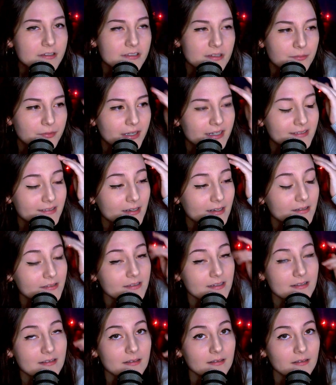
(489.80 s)
or someplace
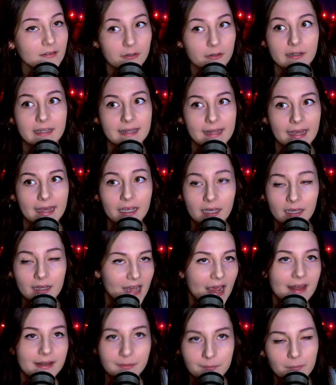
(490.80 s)
else, it's literally like
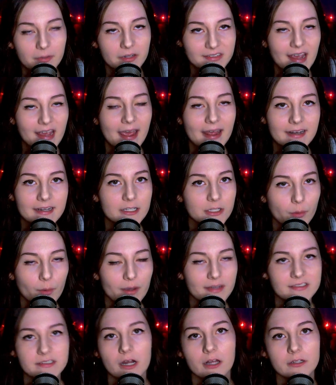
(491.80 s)
10, 10
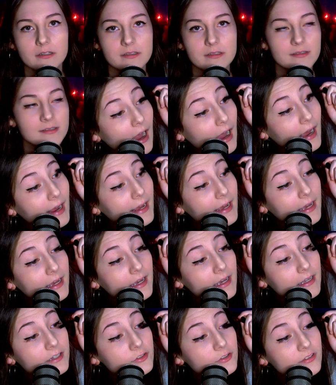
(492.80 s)
US dollars.
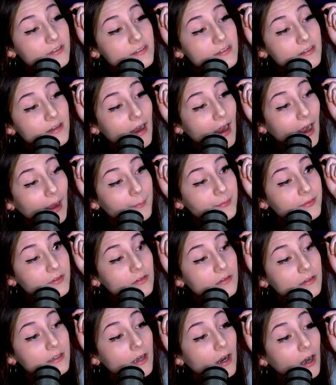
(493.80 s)
I, it's just
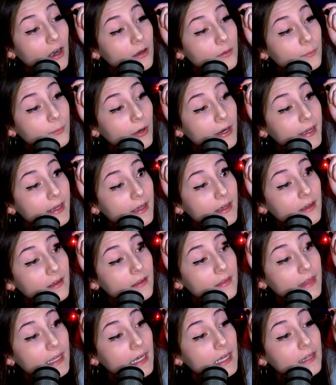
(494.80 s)
absolutely
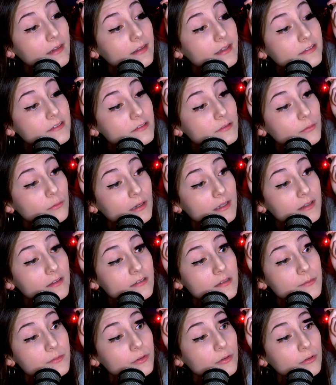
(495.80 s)
heartbreaking that this is what The
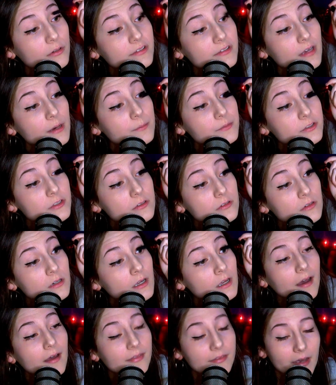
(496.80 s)
Sims 4 has come to.
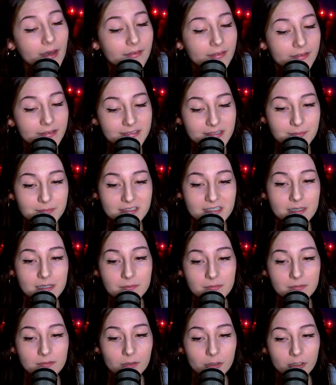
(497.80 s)
Uh, the, the Sims
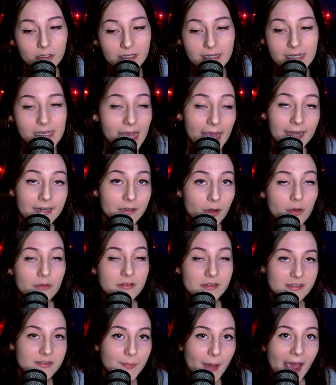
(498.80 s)
team or EA
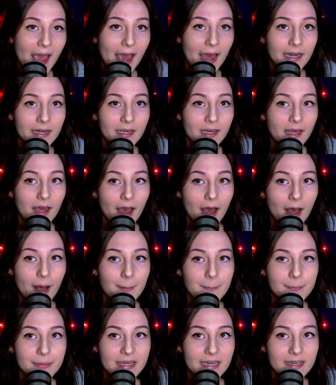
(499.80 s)
knows it's bad,
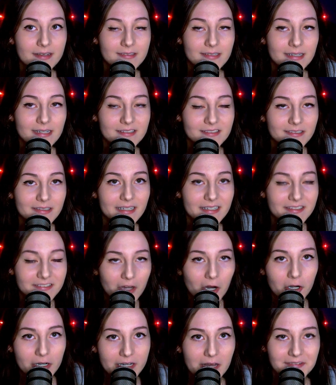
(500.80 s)
um, because it's, it's
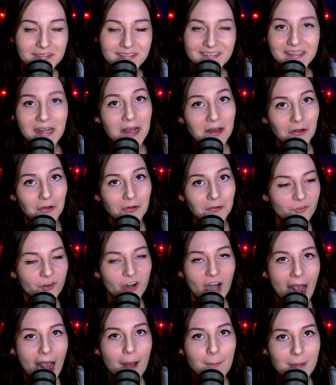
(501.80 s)
already on sale.
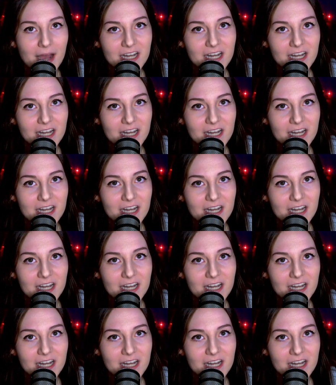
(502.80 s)
For how